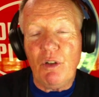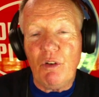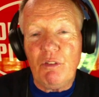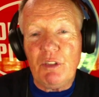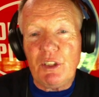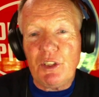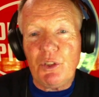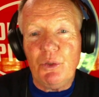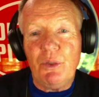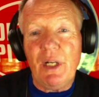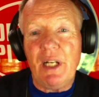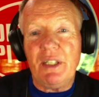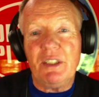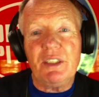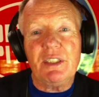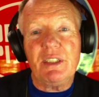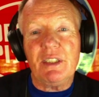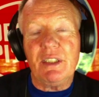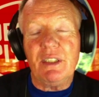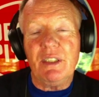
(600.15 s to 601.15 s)
over Scoot
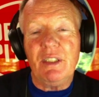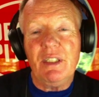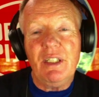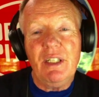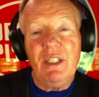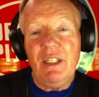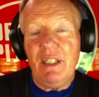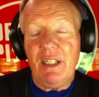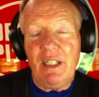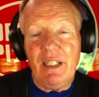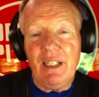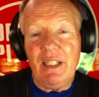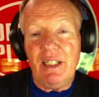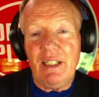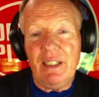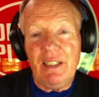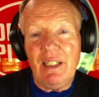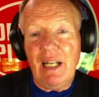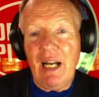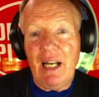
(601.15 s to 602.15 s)
Henderson.
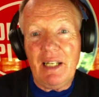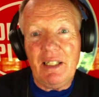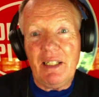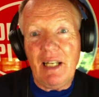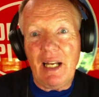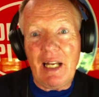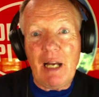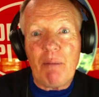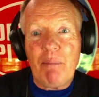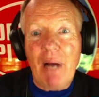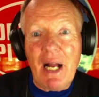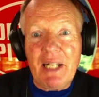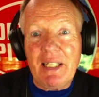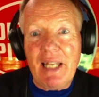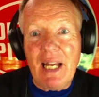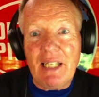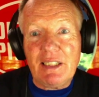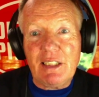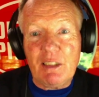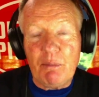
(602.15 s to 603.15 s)
And I got
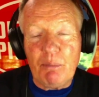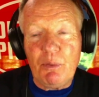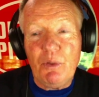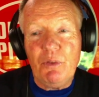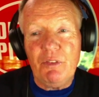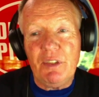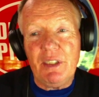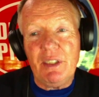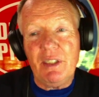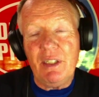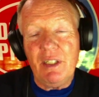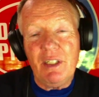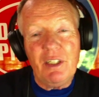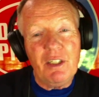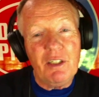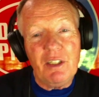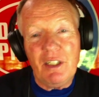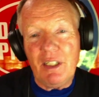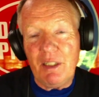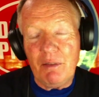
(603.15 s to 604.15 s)
podcasts that prove it.
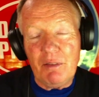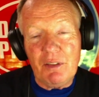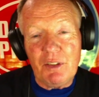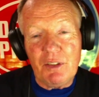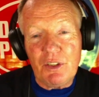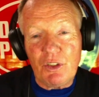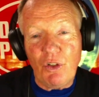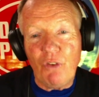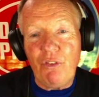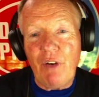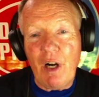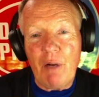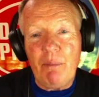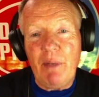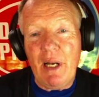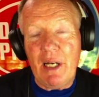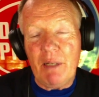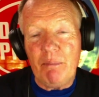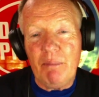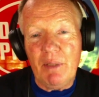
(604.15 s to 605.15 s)
And so far,
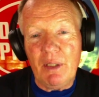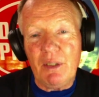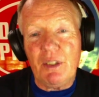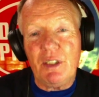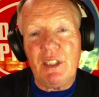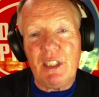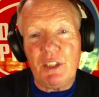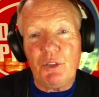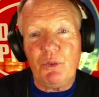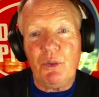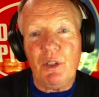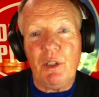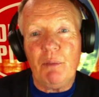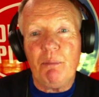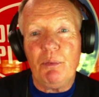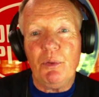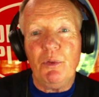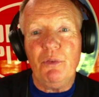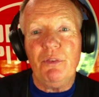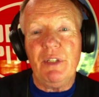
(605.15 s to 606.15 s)
Brandon Miller has really
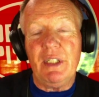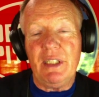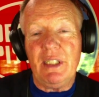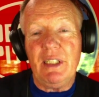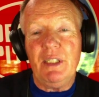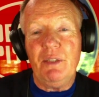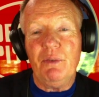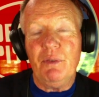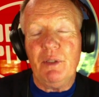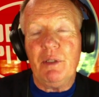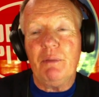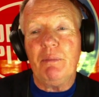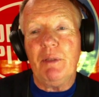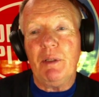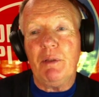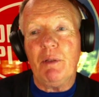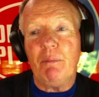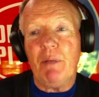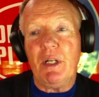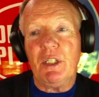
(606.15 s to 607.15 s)
proved that he would have been
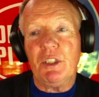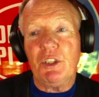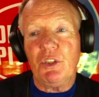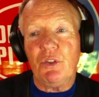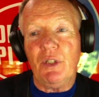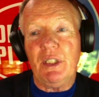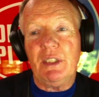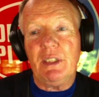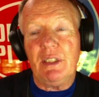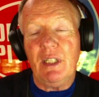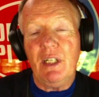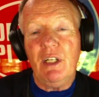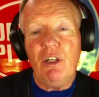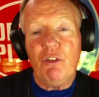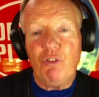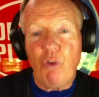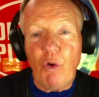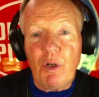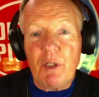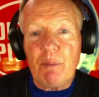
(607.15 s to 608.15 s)
the better choice
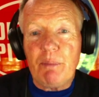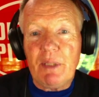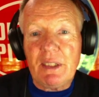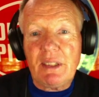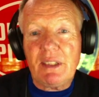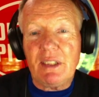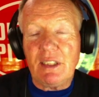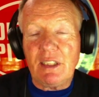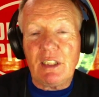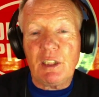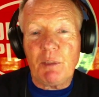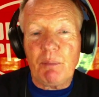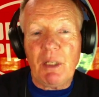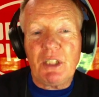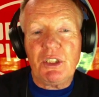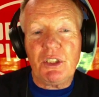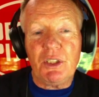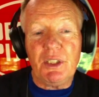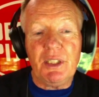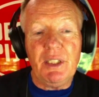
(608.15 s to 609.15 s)
for the Pistons,
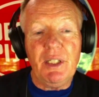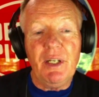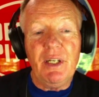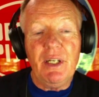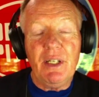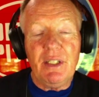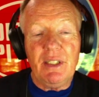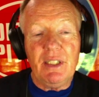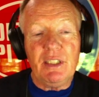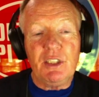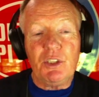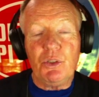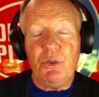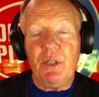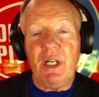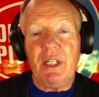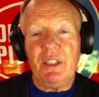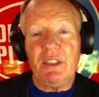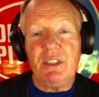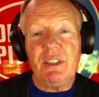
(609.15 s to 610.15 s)
especially than Scoot
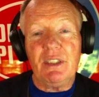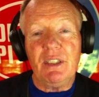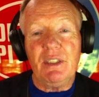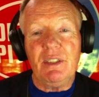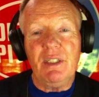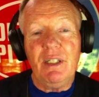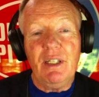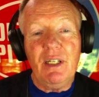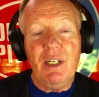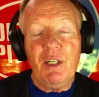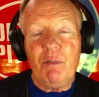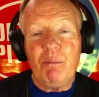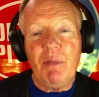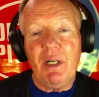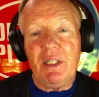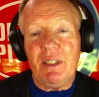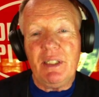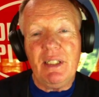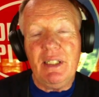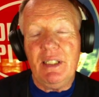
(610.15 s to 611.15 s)
Henderson.
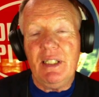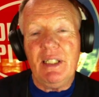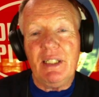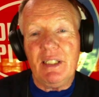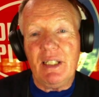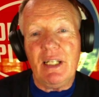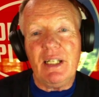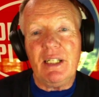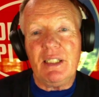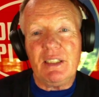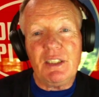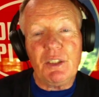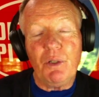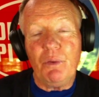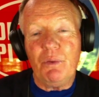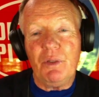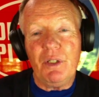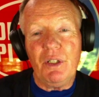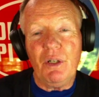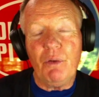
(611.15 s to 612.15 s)
But he didn't get it.
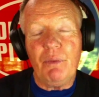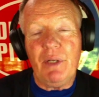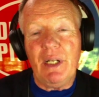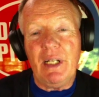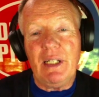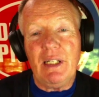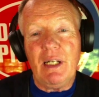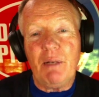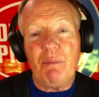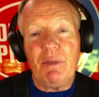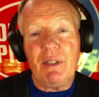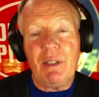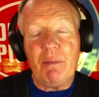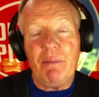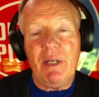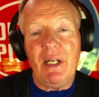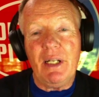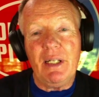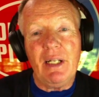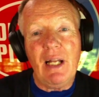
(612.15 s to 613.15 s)
So, we ended up with the
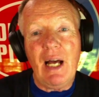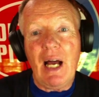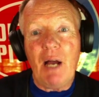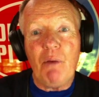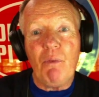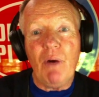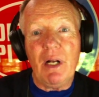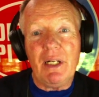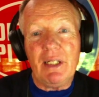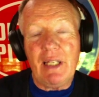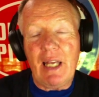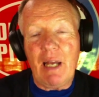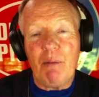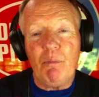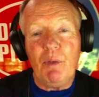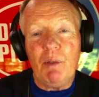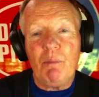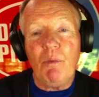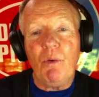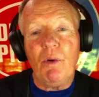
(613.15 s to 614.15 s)
men. I wanted Cam
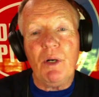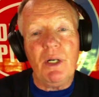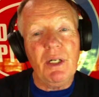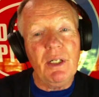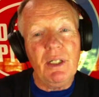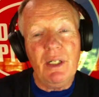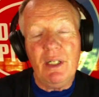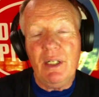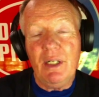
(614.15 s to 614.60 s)
Whitmore.